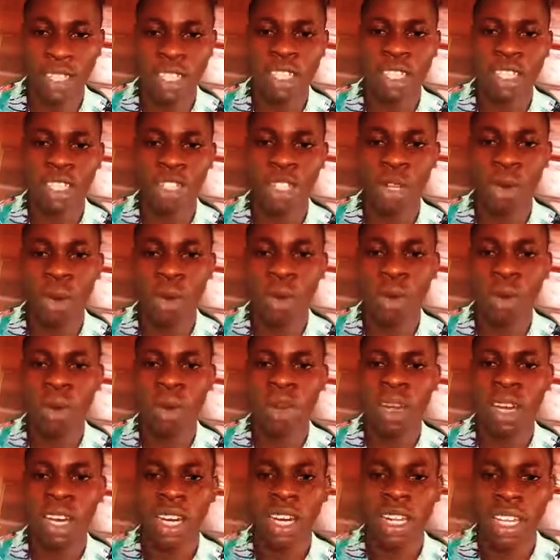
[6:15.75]
So
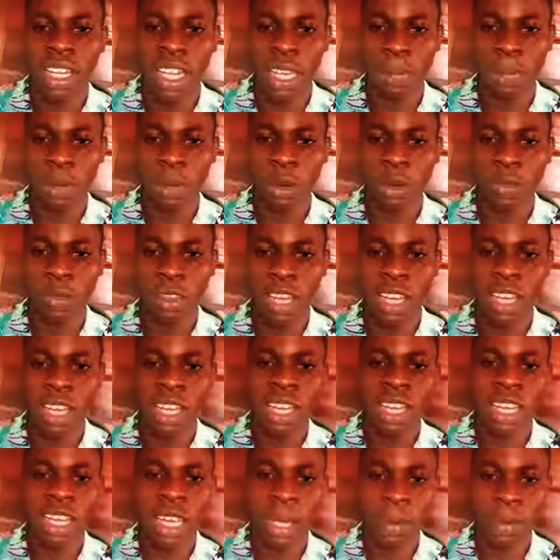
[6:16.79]
keep moving,
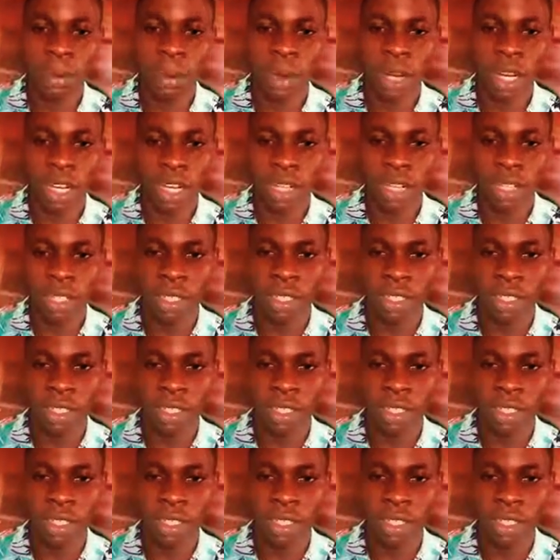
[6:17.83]
keep winning.